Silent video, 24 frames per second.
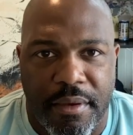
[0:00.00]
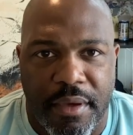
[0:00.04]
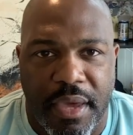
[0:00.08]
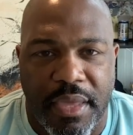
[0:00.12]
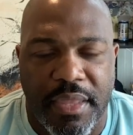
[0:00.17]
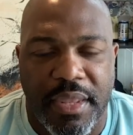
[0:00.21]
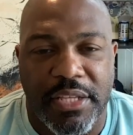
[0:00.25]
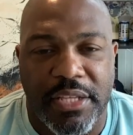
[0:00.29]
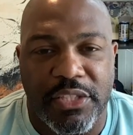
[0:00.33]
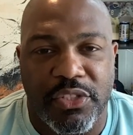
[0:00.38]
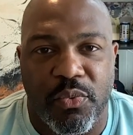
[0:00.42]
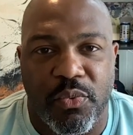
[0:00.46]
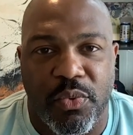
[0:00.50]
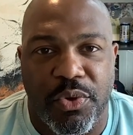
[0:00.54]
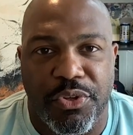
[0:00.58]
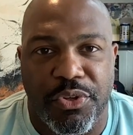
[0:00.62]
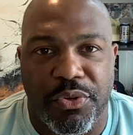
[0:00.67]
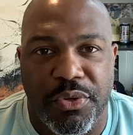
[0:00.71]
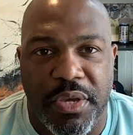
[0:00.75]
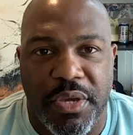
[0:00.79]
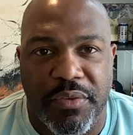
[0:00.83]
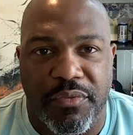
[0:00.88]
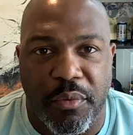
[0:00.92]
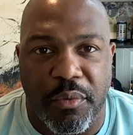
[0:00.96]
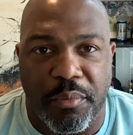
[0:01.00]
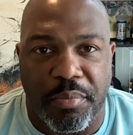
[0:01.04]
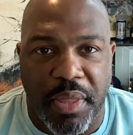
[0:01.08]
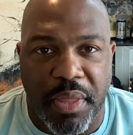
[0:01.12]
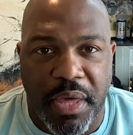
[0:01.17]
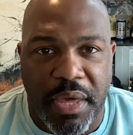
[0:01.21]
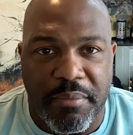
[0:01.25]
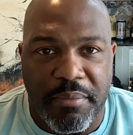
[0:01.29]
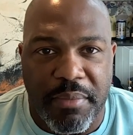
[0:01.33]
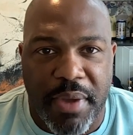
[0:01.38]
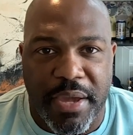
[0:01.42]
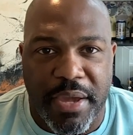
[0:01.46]
and that's where you give your
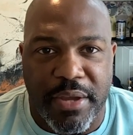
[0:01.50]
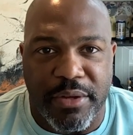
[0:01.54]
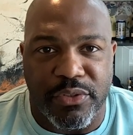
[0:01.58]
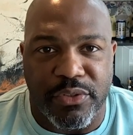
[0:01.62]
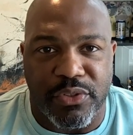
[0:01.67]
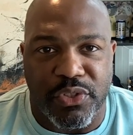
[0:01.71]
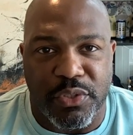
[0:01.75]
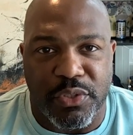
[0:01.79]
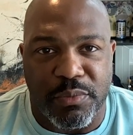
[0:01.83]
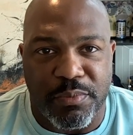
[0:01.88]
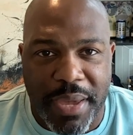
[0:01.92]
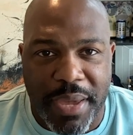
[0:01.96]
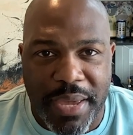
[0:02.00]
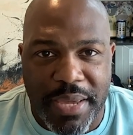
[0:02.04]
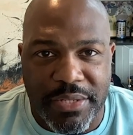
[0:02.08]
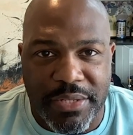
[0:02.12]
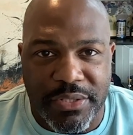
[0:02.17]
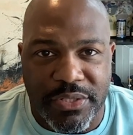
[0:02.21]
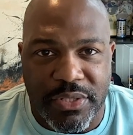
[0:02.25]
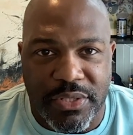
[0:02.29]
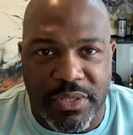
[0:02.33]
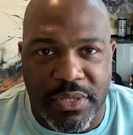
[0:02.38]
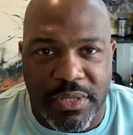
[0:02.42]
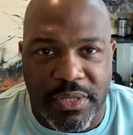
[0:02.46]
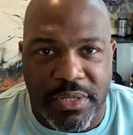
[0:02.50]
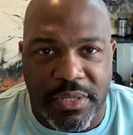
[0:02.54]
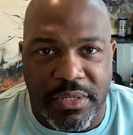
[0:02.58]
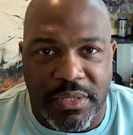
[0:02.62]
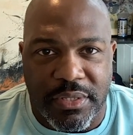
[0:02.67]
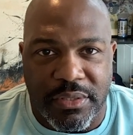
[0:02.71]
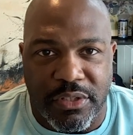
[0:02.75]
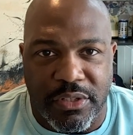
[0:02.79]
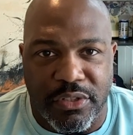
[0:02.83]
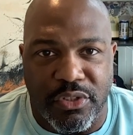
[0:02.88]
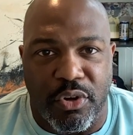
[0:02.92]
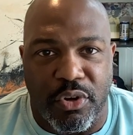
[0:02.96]
playmakers the space
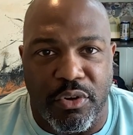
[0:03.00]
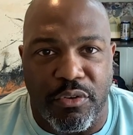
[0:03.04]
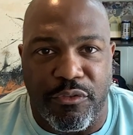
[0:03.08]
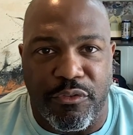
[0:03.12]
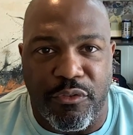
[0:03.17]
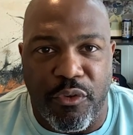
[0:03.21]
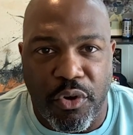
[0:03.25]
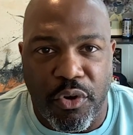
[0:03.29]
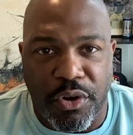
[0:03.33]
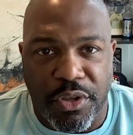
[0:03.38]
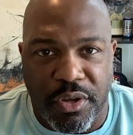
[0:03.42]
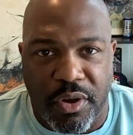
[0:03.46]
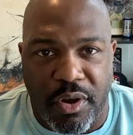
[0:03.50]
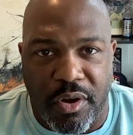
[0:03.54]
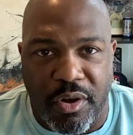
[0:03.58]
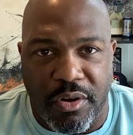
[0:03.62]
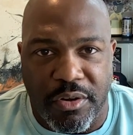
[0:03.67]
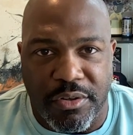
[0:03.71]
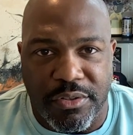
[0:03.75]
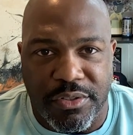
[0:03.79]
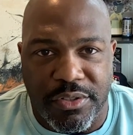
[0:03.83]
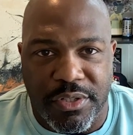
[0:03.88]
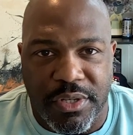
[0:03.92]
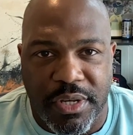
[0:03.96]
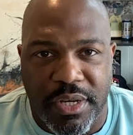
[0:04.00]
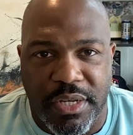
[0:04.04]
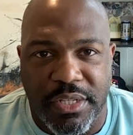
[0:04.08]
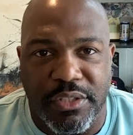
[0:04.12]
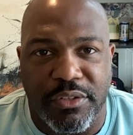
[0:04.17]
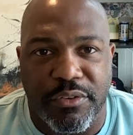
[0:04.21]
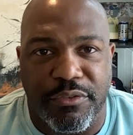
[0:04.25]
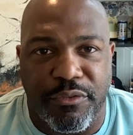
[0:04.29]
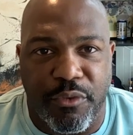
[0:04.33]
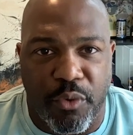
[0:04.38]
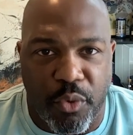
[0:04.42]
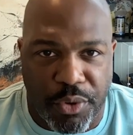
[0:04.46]
to turn 4 yards
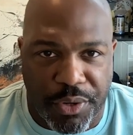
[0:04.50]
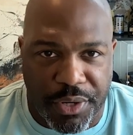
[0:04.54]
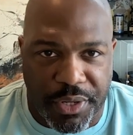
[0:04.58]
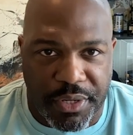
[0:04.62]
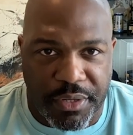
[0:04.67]
into 40.